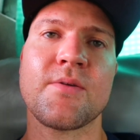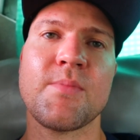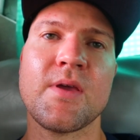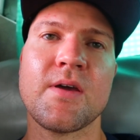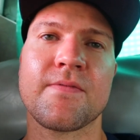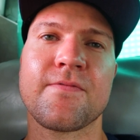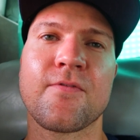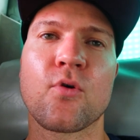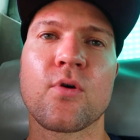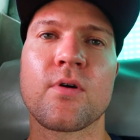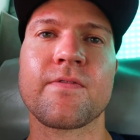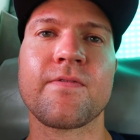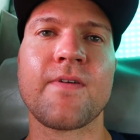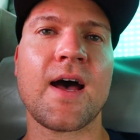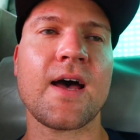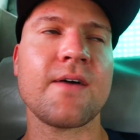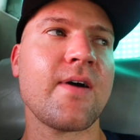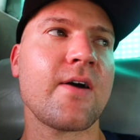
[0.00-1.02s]
gonna be a 4 or
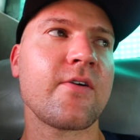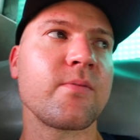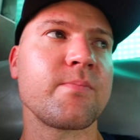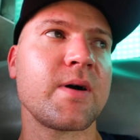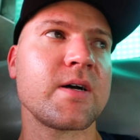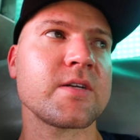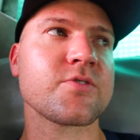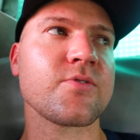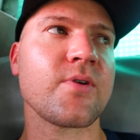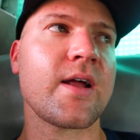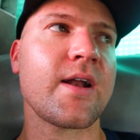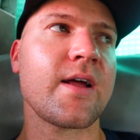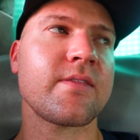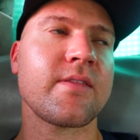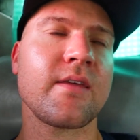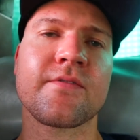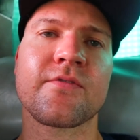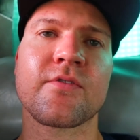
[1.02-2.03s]
5 hour bus ride,
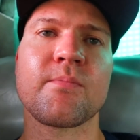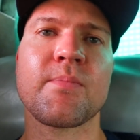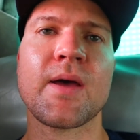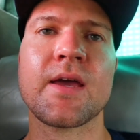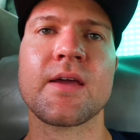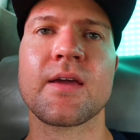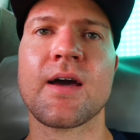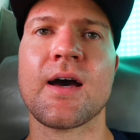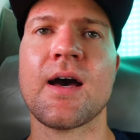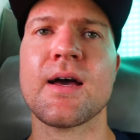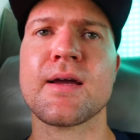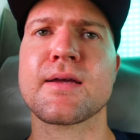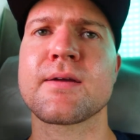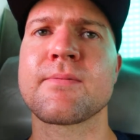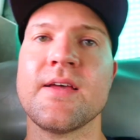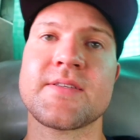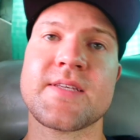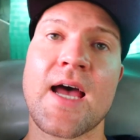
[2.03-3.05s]
I think, from Bangkok.
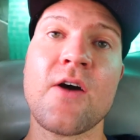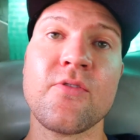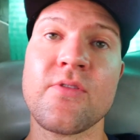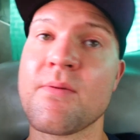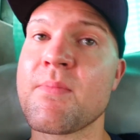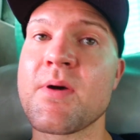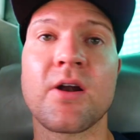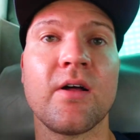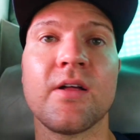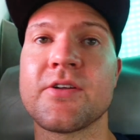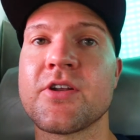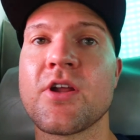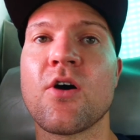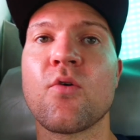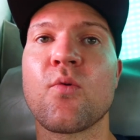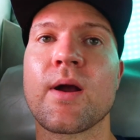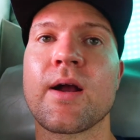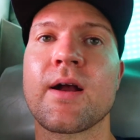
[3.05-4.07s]
It's out in the middle of
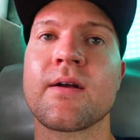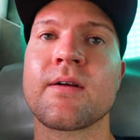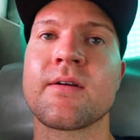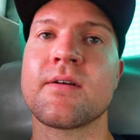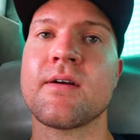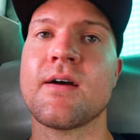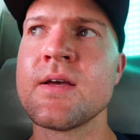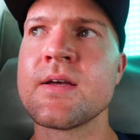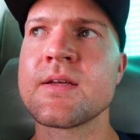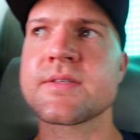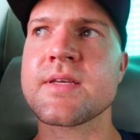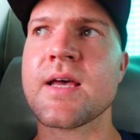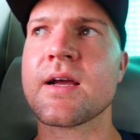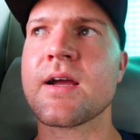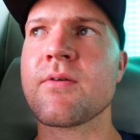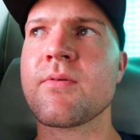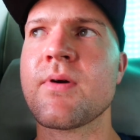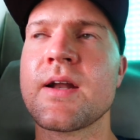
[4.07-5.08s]
nowhere.
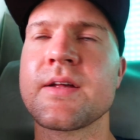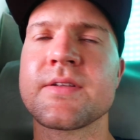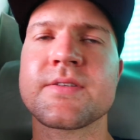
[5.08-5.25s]
Sakaerat